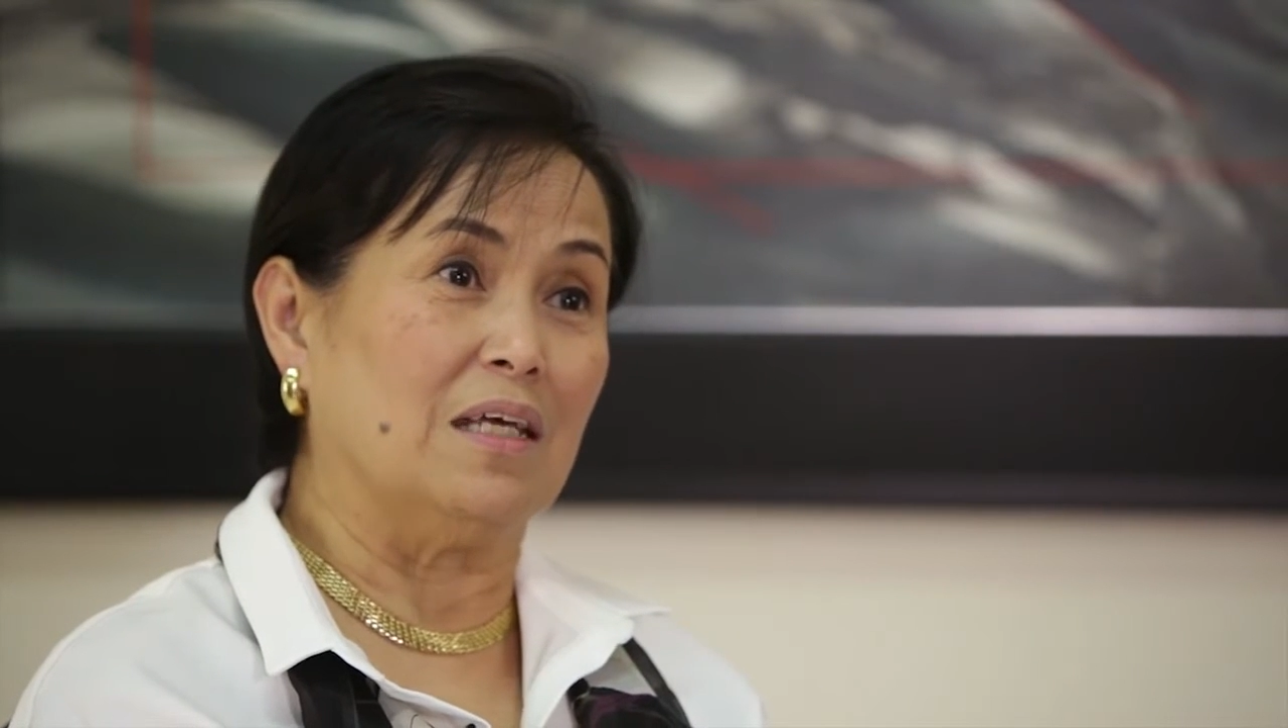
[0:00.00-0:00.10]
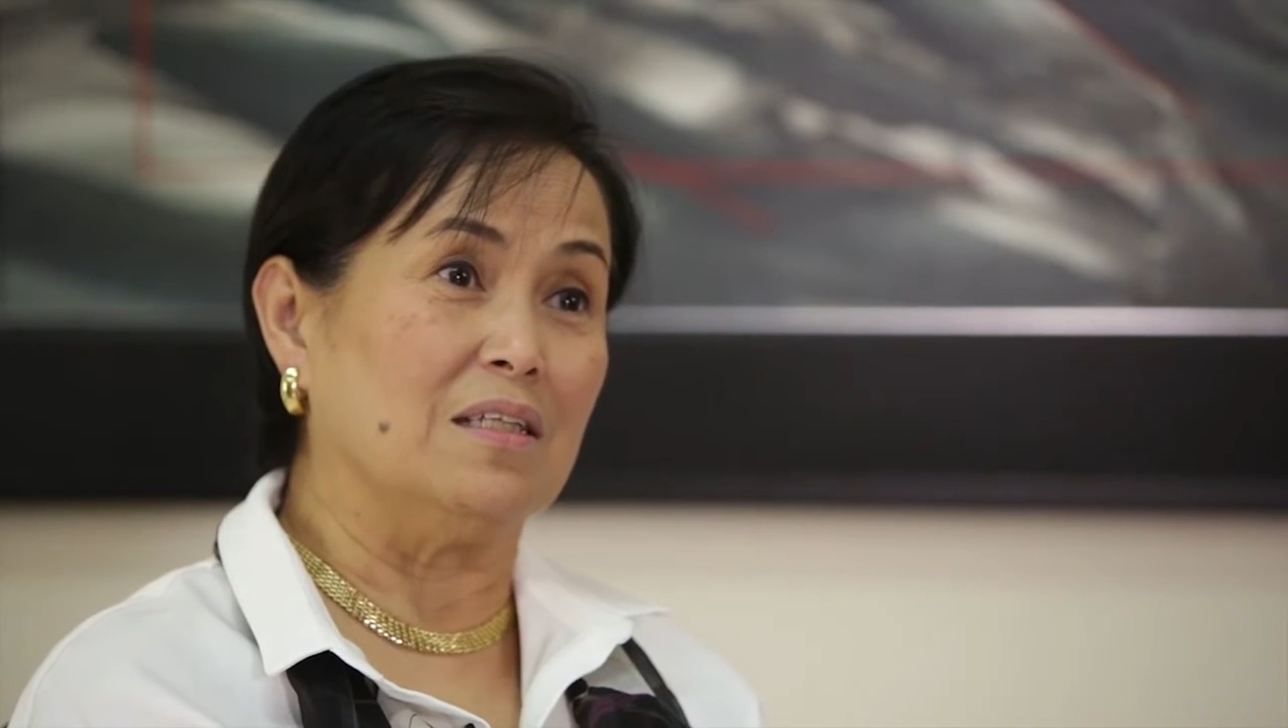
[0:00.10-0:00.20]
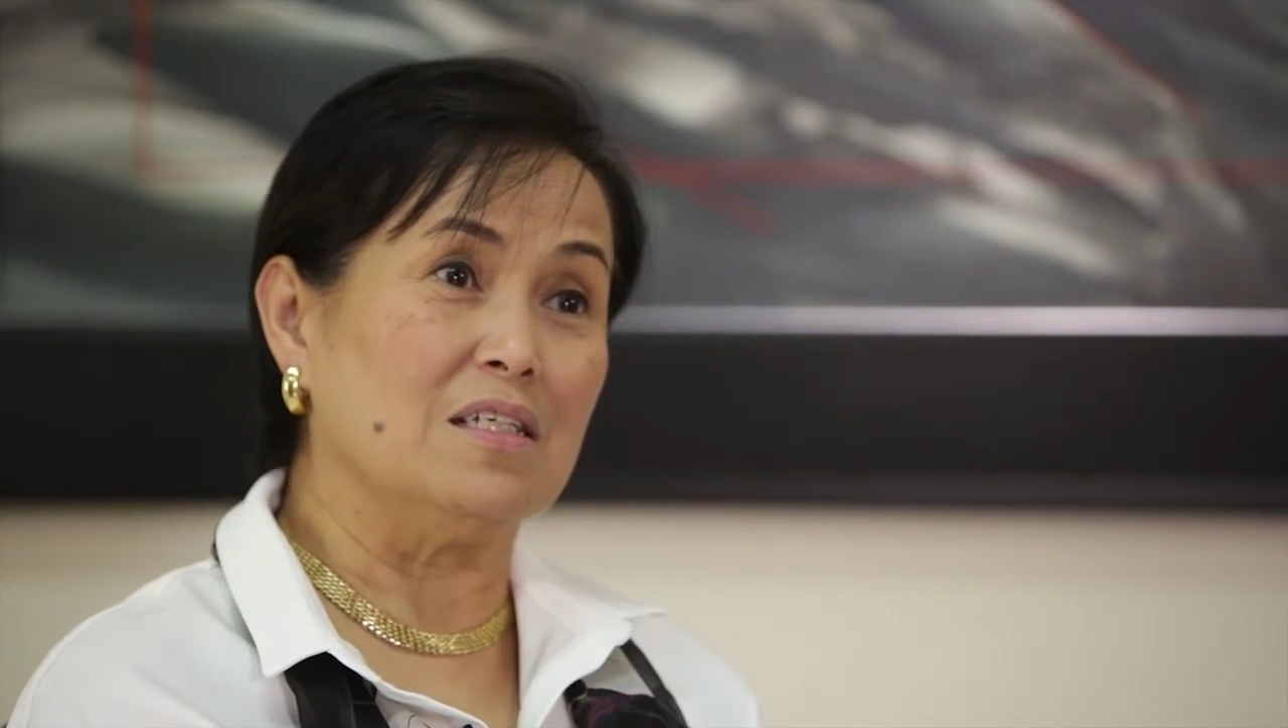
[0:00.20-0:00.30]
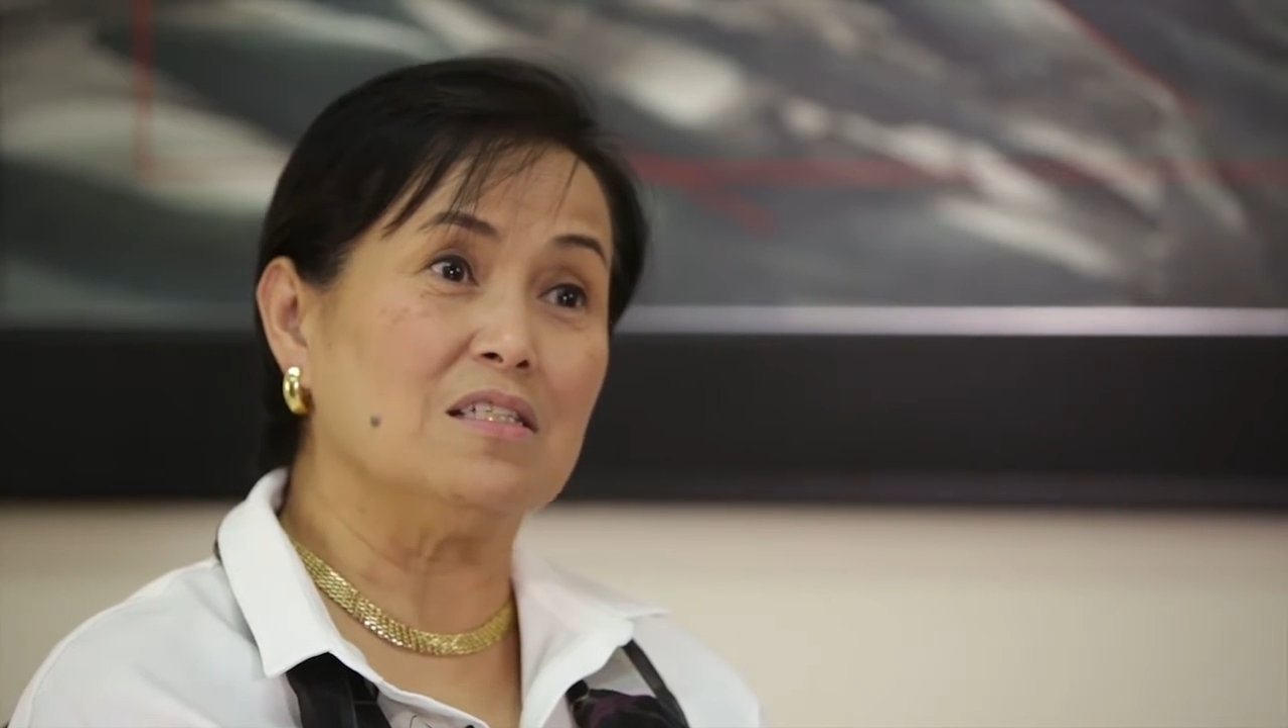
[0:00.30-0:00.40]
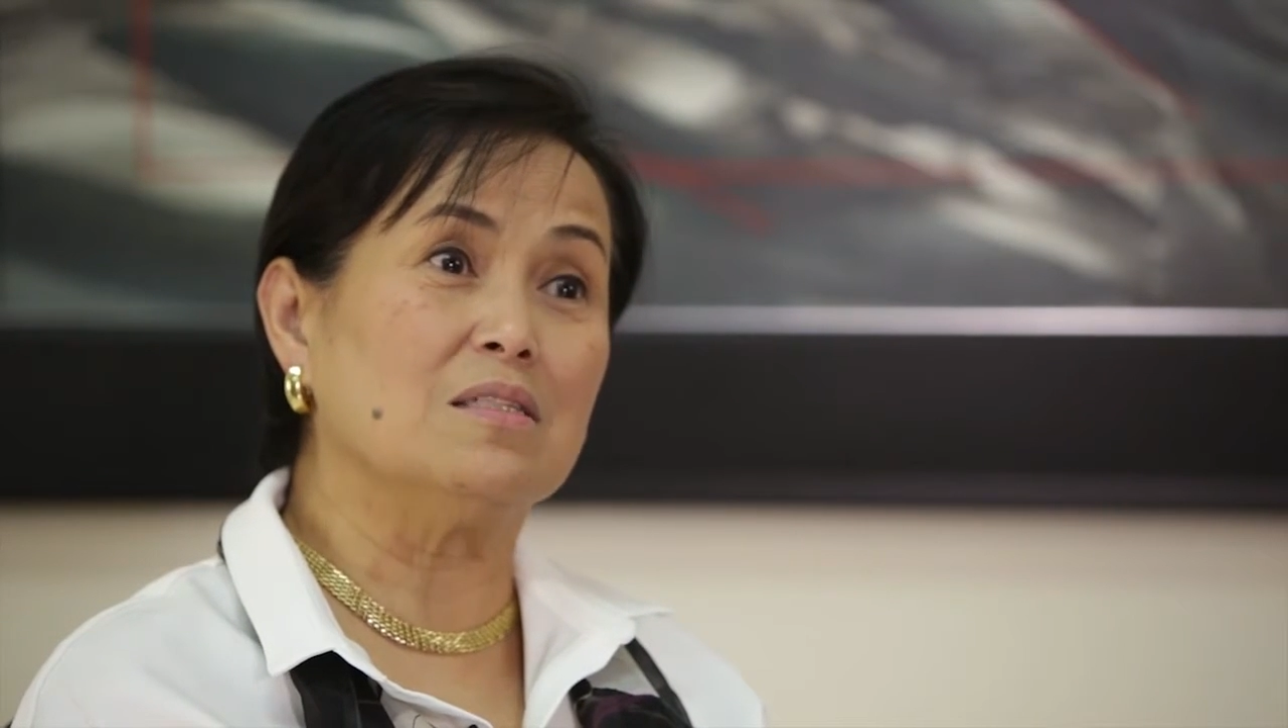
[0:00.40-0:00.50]

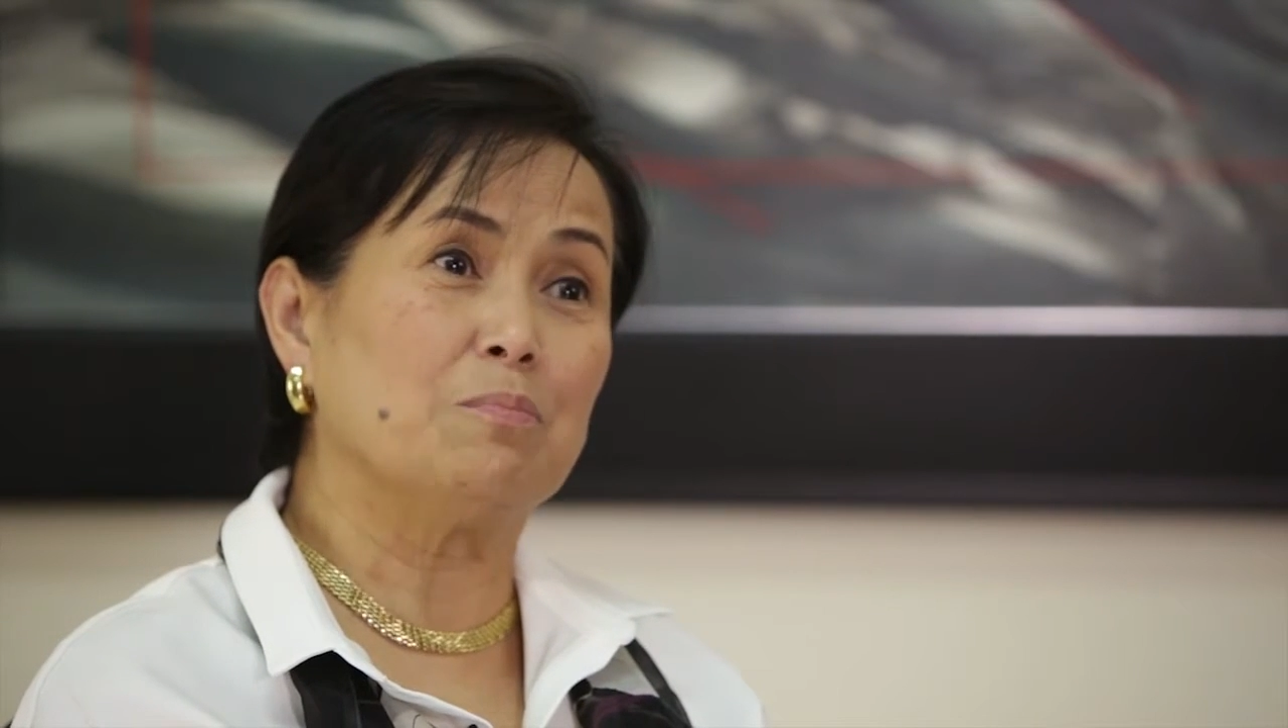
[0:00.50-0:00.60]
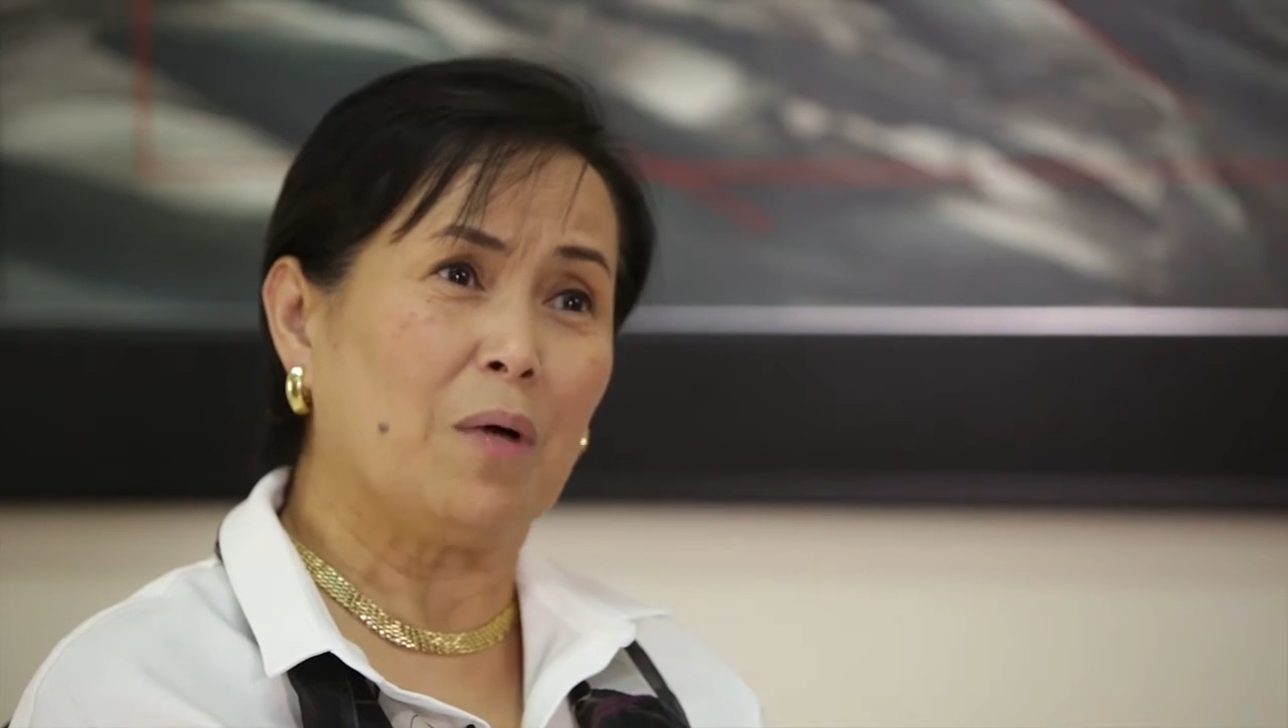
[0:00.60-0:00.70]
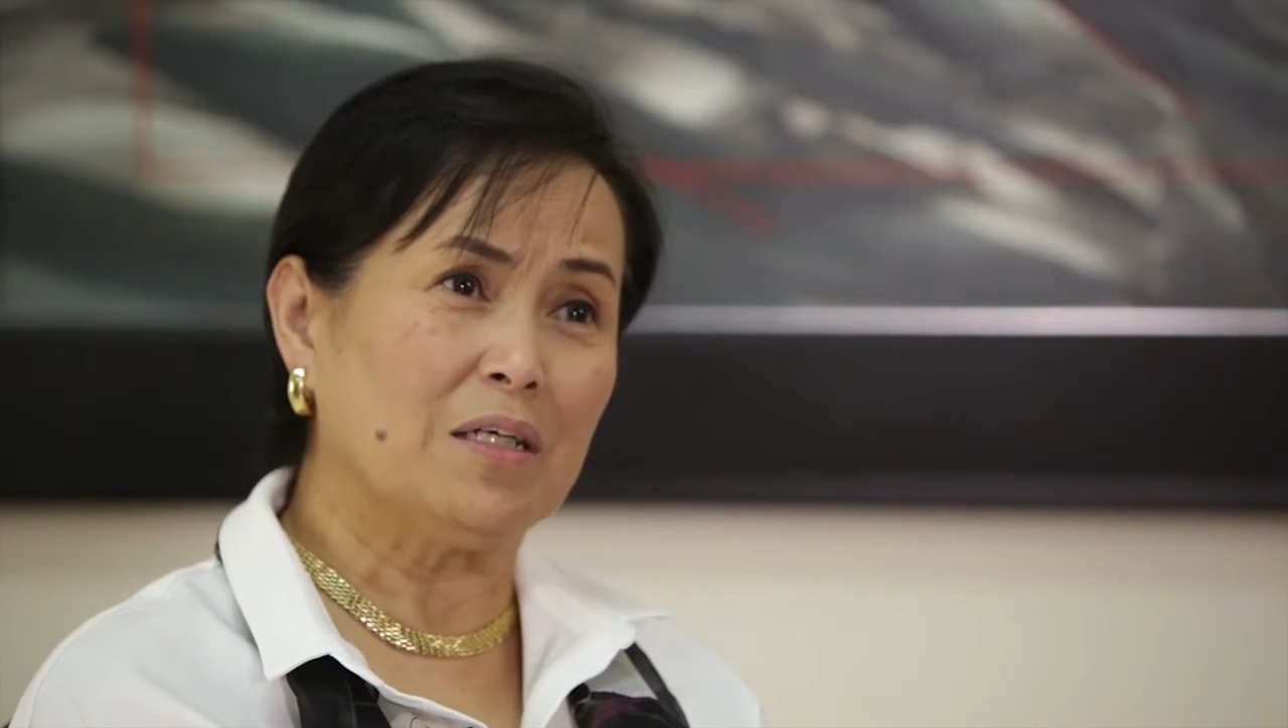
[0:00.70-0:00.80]
And this is